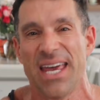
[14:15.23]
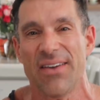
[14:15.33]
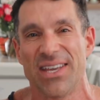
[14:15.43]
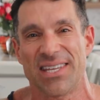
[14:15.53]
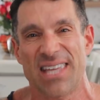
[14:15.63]
Think
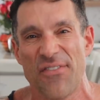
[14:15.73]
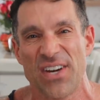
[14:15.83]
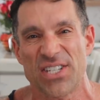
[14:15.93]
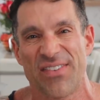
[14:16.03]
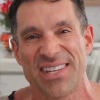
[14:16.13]
of it the
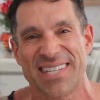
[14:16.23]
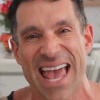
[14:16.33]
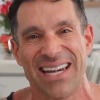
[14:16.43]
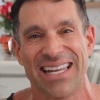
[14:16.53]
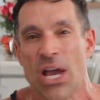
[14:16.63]
definition of
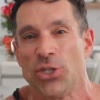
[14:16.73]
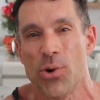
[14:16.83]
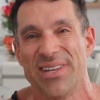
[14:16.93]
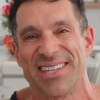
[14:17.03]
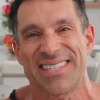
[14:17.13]
insanity
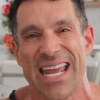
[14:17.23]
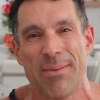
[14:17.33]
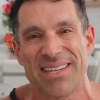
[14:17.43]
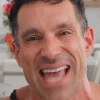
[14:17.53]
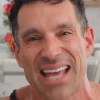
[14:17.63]
doing the
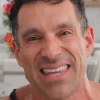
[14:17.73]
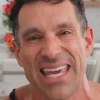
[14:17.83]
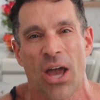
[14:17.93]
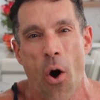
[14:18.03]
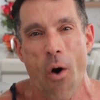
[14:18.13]
same exact
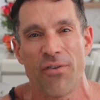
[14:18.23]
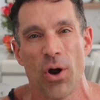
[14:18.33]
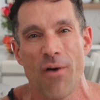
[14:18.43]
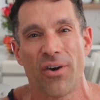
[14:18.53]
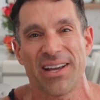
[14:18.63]
thing over
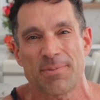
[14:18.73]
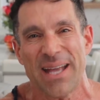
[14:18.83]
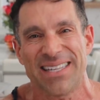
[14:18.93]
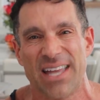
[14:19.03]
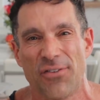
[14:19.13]
and over,
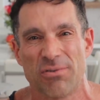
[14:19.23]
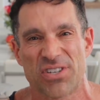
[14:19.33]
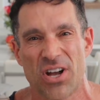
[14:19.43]
expecting different